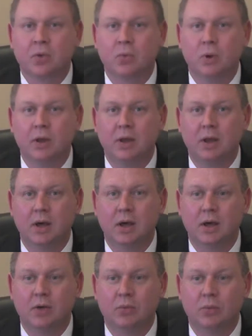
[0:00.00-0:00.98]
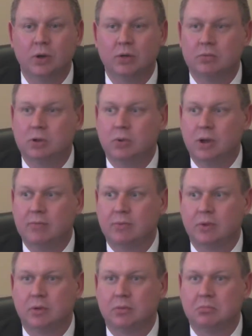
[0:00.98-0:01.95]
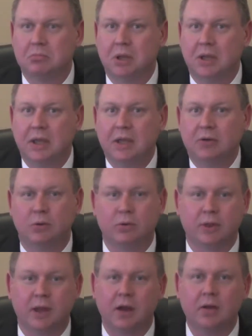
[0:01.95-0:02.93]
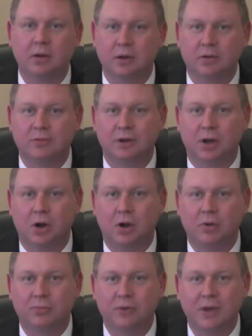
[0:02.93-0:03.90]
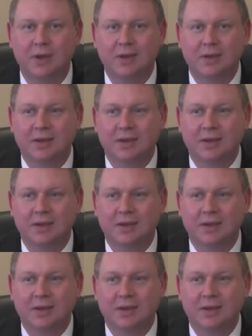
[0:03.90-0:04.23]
When you have the heat or the air conditioning off